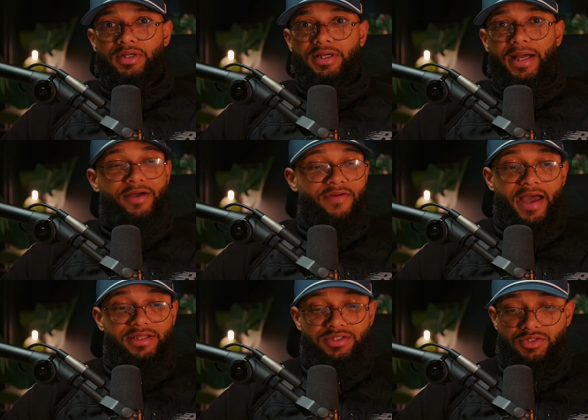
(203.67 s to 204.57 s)
I've
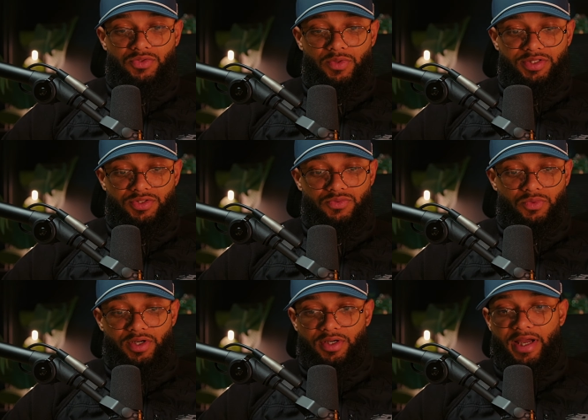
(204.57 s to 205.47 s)
had situations
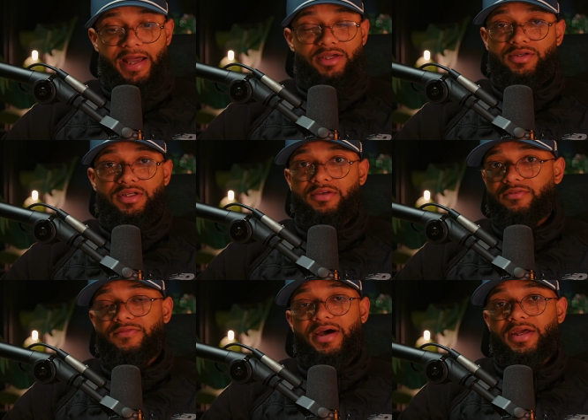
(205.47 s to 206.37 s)
where I couldn't even
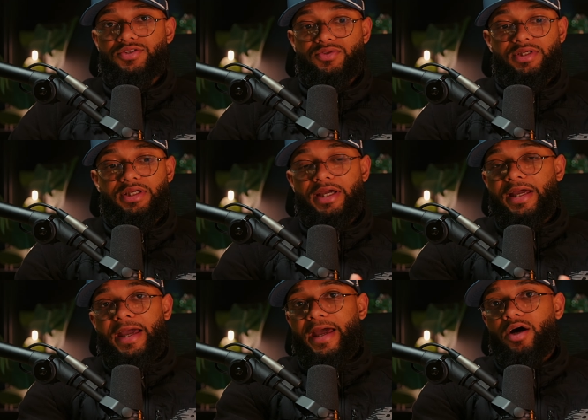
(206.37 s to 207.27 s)
financially
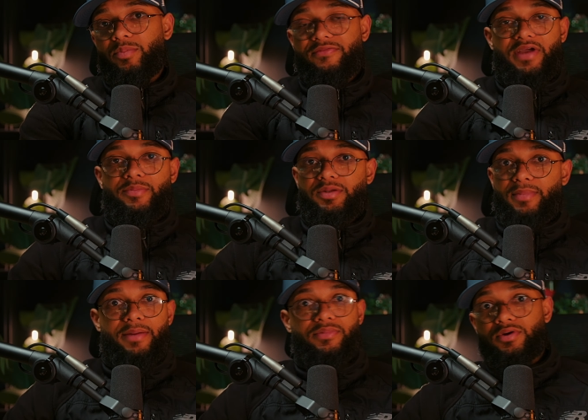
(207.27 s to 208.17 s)
help a family
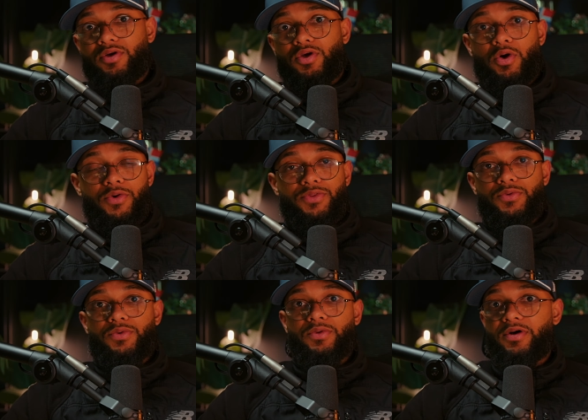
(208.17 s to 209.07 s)
member going
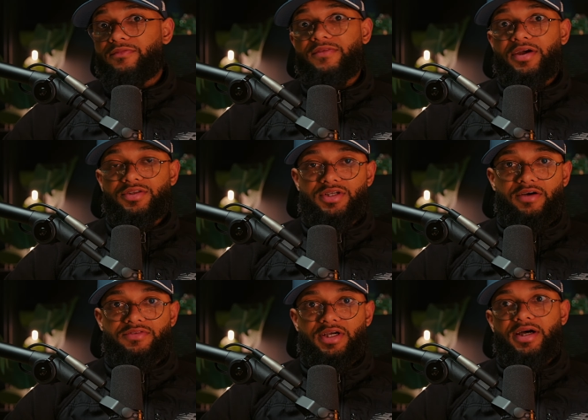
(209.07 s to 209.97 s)
through a very
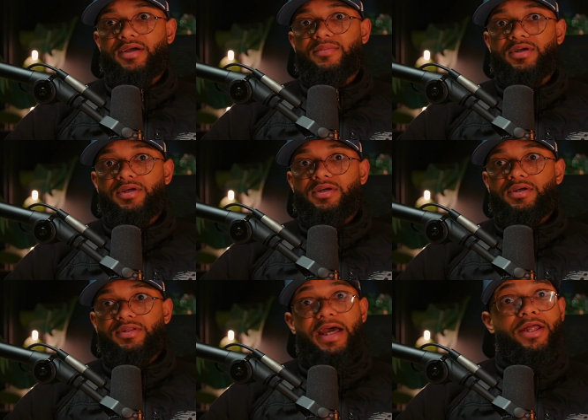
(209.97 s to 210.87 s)
tough time.
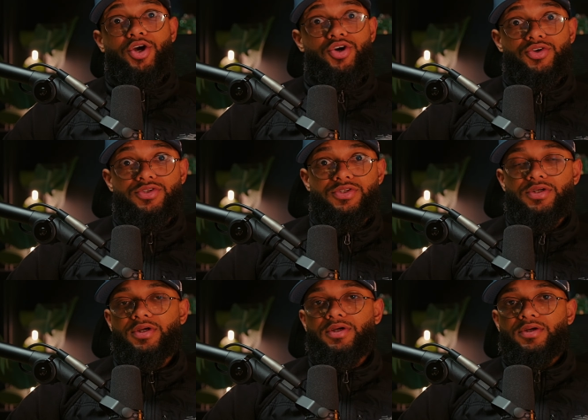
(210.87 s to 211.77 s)
That hurts,
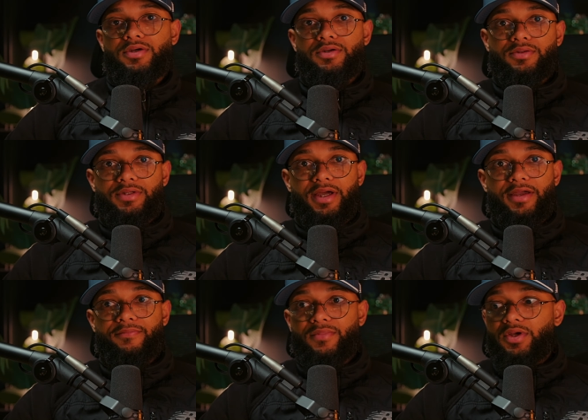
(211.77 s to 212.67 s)
okay?
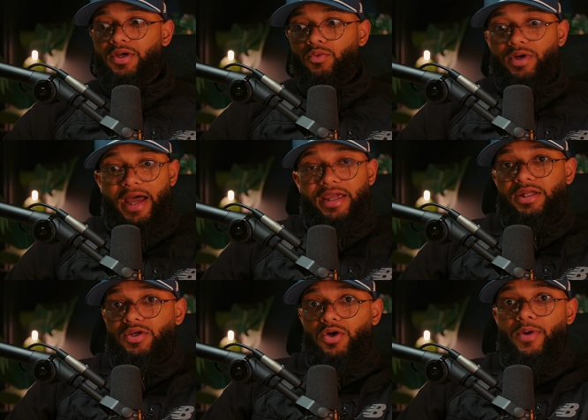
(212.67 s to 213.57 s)
When I
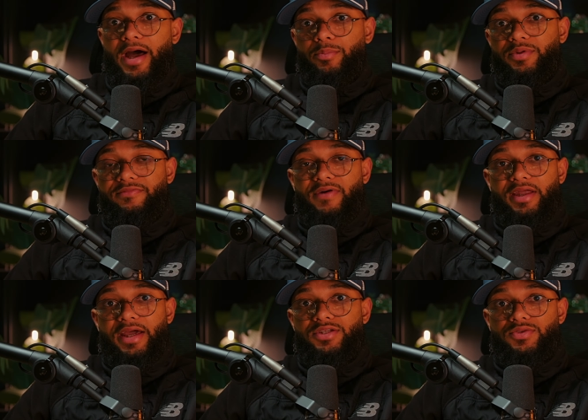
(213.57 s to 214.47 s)
can go help them
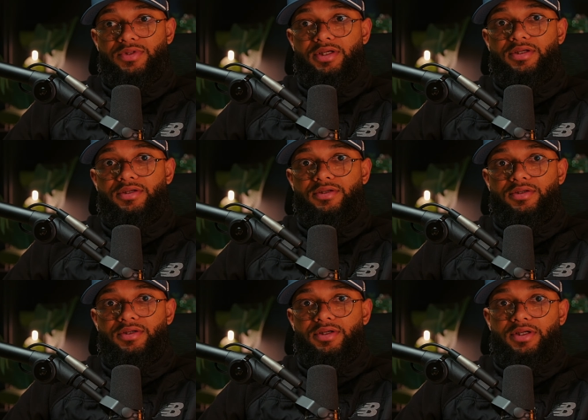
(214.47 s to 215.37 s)
financially,
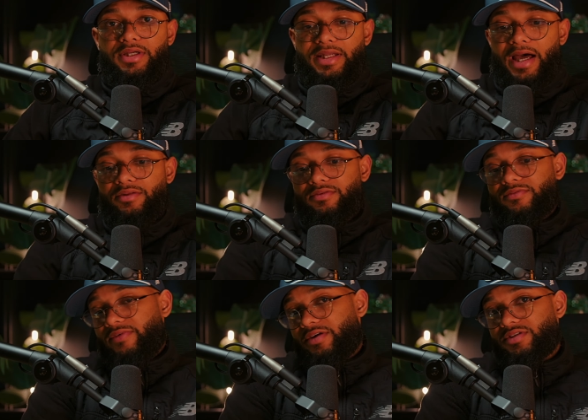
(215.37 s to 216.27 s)
get out of the
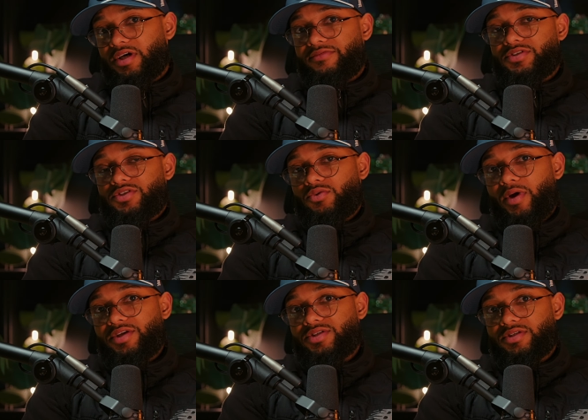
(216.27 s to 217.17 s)
very tough
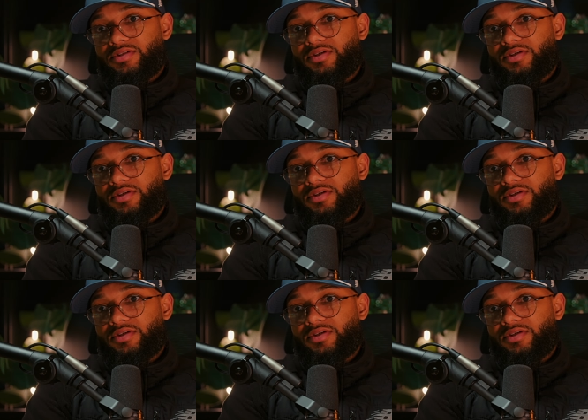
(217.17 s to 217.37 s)
situation,